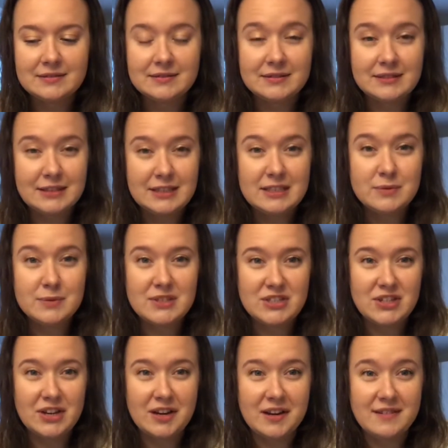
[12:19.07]
This was
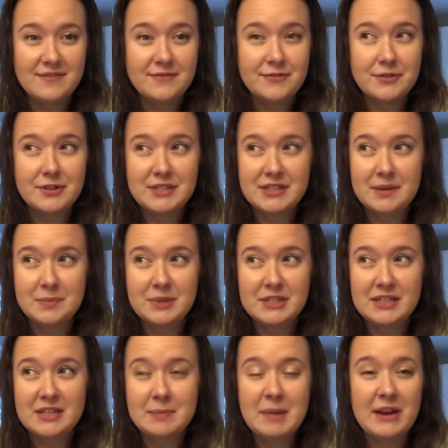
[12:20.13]
good. For some
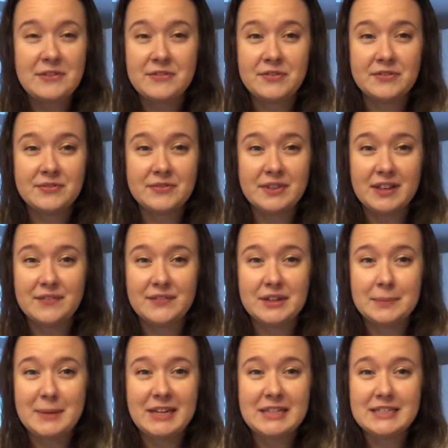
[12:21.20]
reason, my flavor,
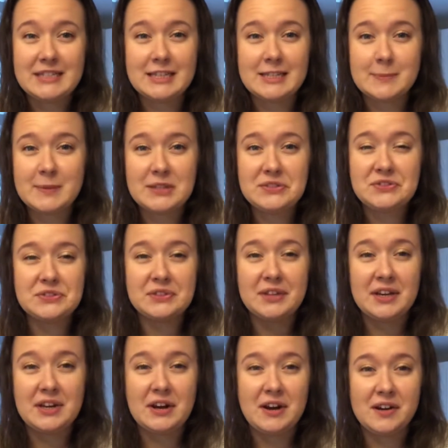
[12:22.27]
my taste buds are
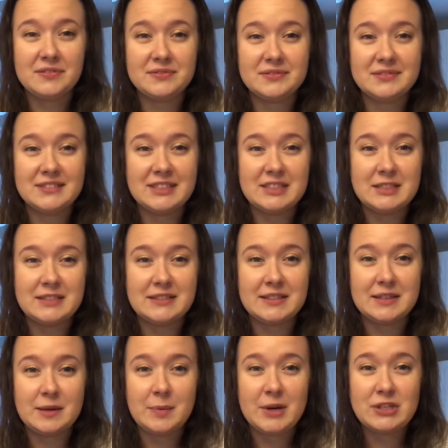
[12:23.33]
like off. Because
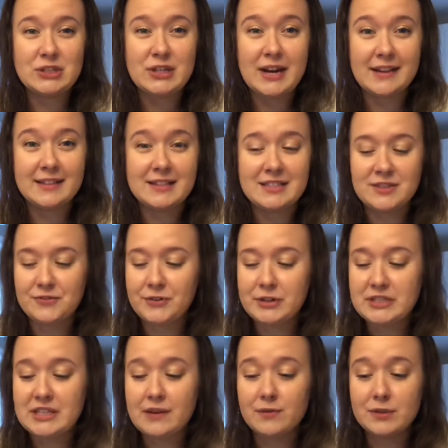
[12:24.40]
upon trying this the first
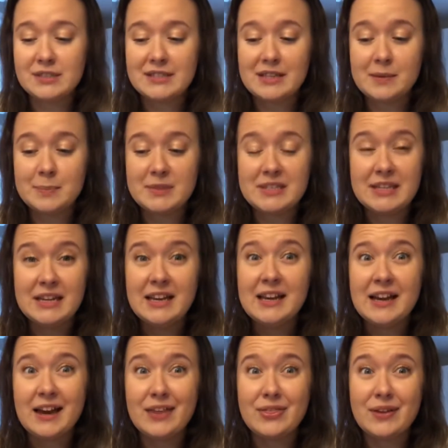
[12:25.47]
several sips,
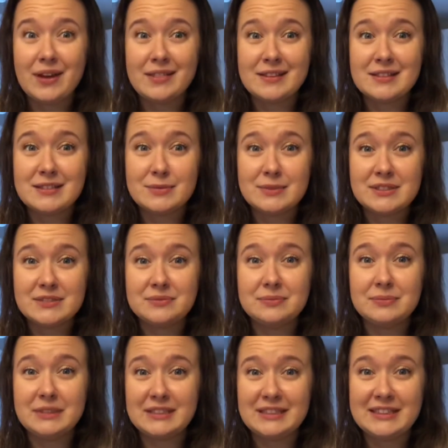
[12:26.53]
I thought this was
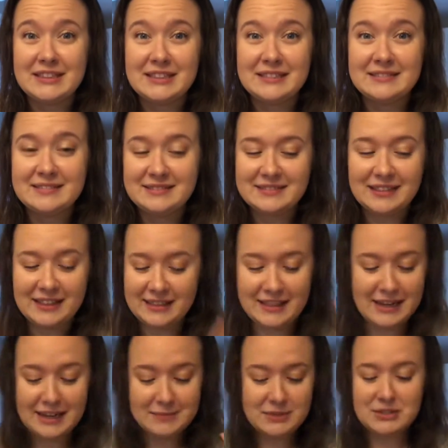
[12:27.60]
really good. I think
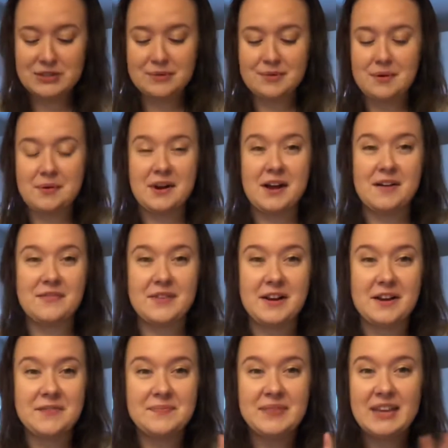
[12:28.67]
I'm just thrown off now.